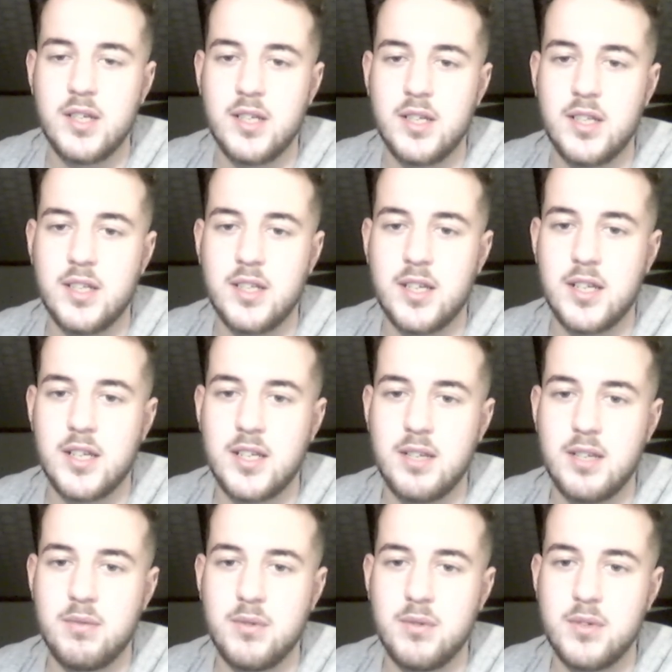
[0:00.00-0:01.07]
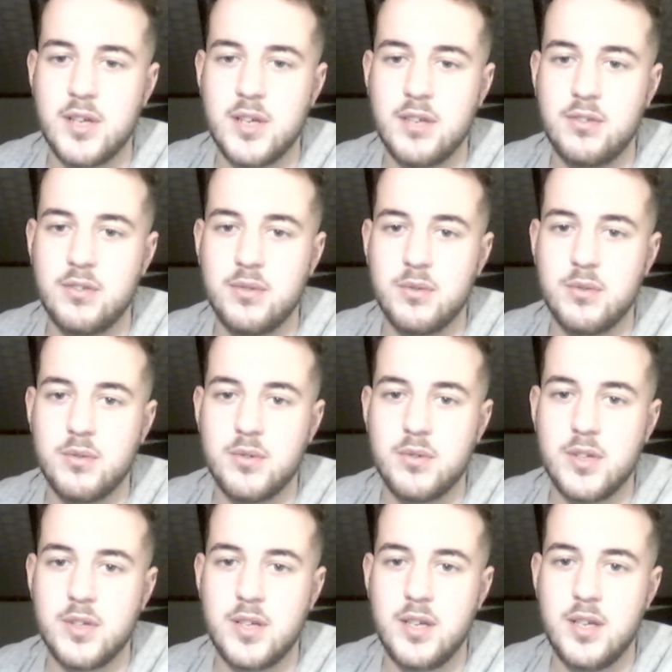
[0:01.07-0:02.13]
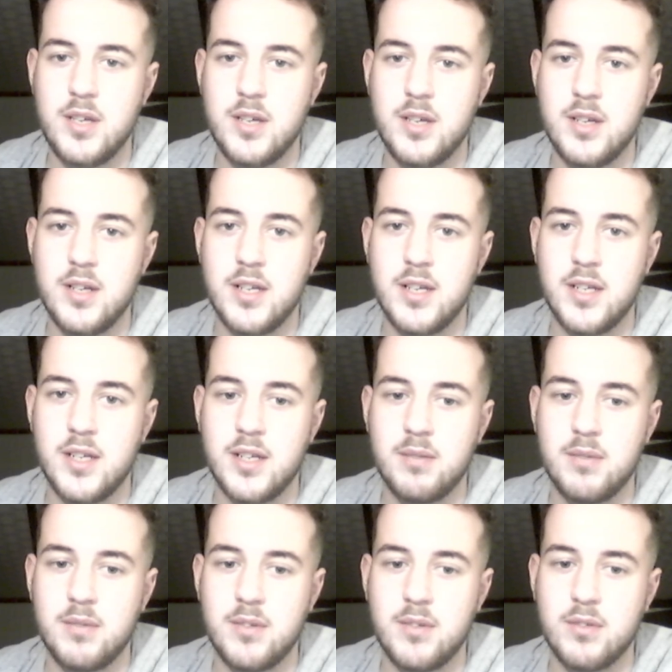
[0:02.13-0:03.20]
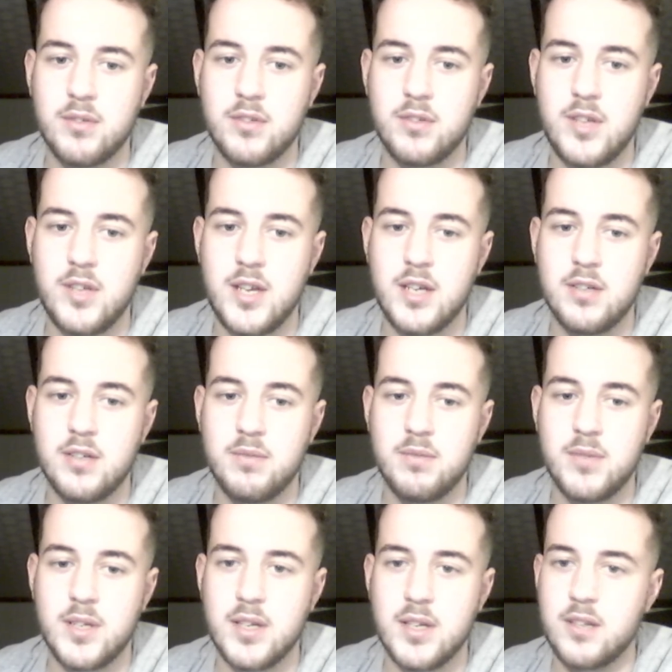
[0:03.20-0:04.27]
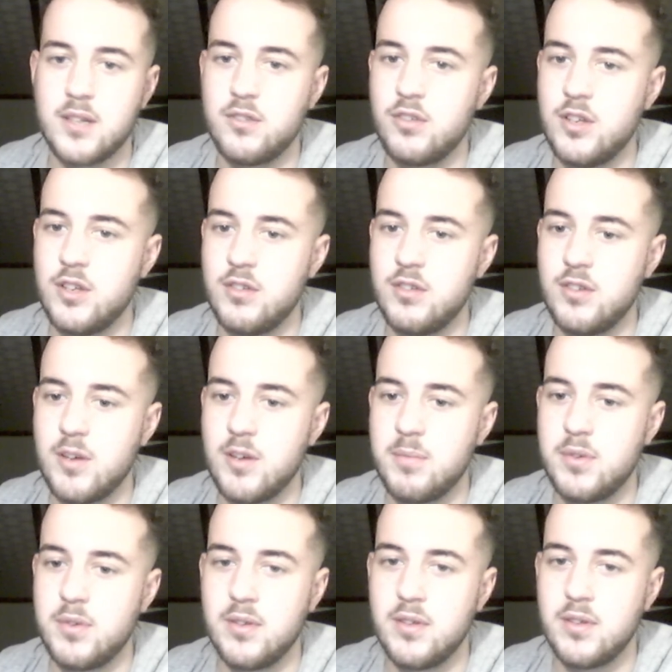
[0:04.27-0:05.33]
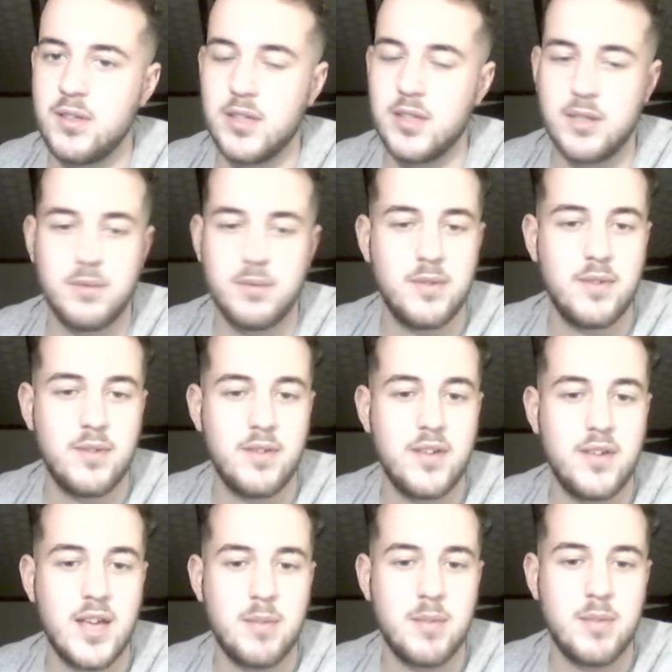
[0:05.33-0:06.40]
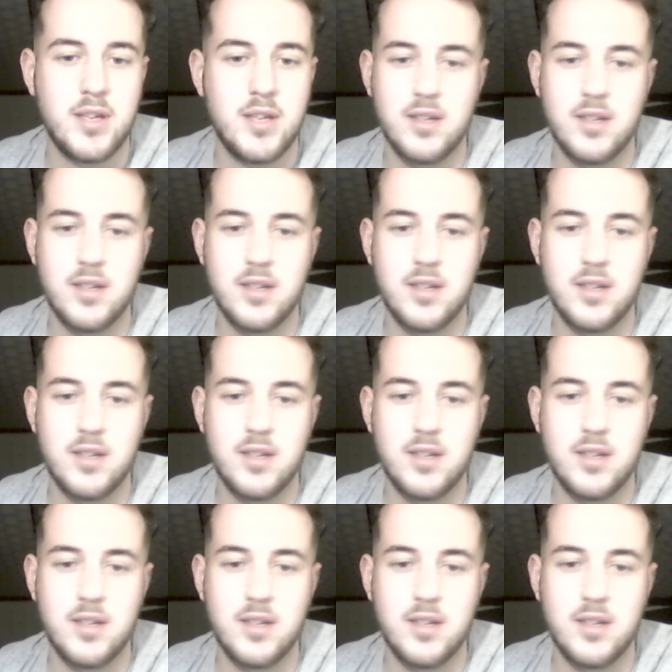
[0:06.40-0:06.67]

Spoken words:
And then the rook has to go here, and then we just take and we exchange up, and then we're very happy.